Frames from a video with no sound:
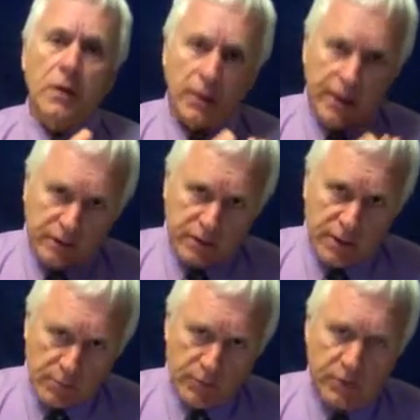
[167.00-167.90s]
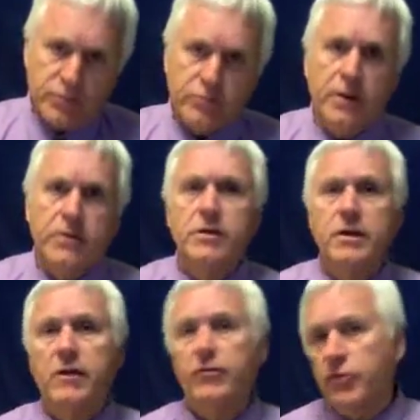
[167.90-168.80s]
at the time of registration,
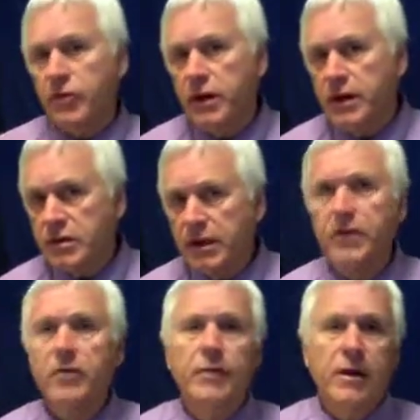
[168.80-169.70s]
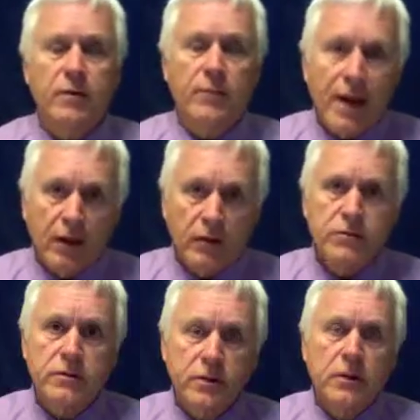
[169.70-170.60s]
and then 30 days later pay the
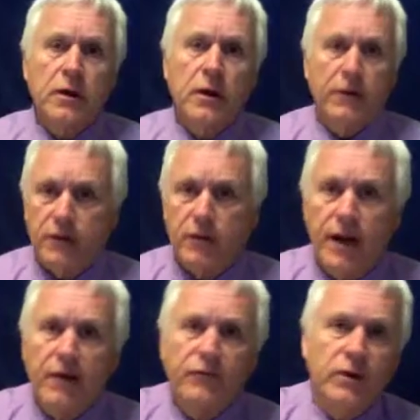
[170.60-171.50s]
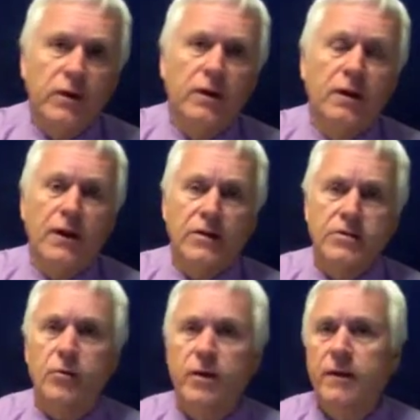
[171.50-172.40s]
balance, the other half, and then that's
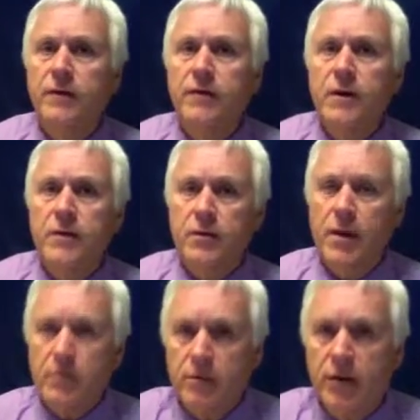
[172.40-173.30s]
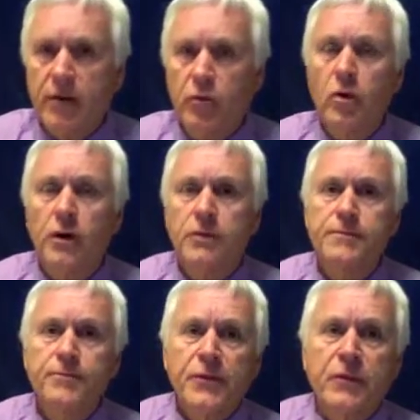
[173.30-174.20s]
the way that the payment plan works.
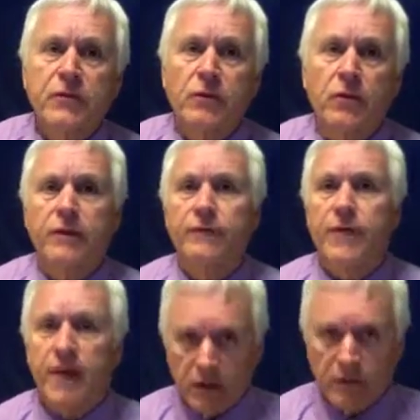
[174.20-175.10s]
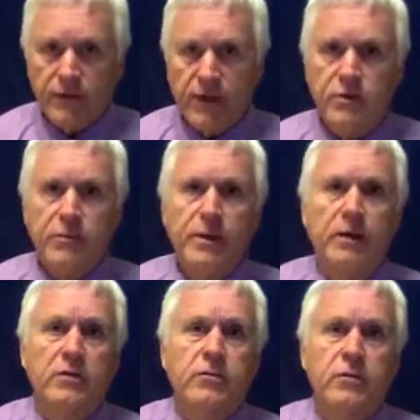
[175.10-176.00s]
So if that's
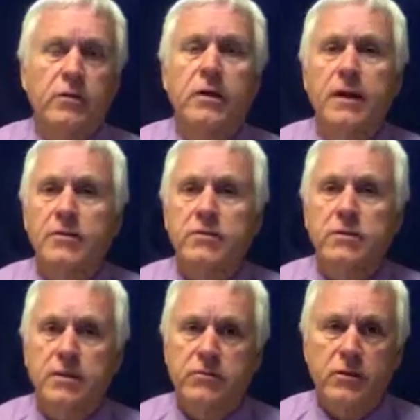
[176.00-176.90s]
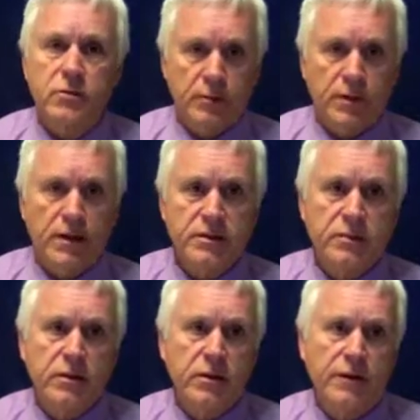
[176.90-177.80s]
appealing to you, then that's also a
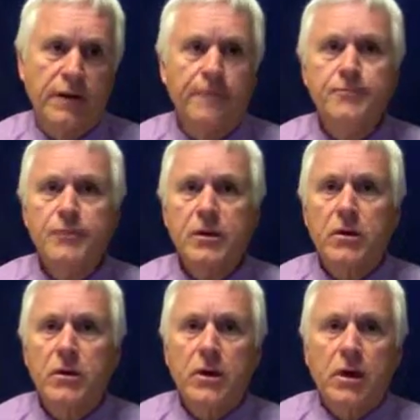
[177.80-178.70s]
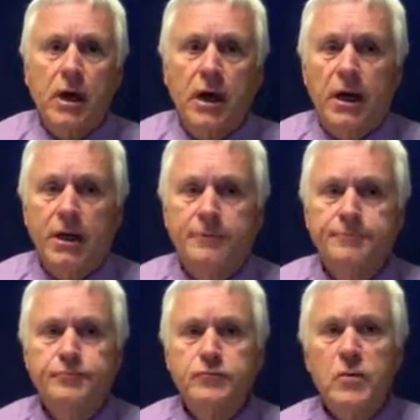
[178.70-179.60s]
possibility there.
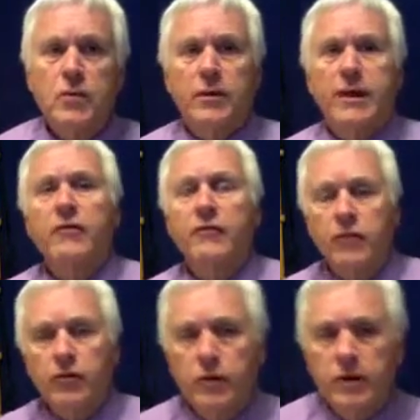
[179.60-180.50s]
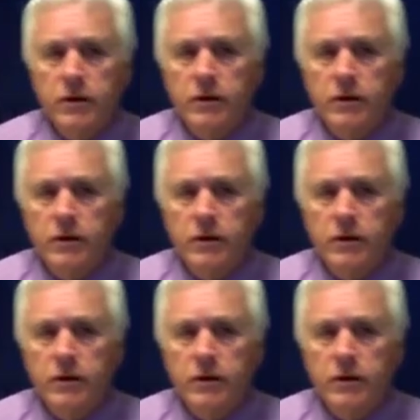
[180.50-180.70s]
But down further into the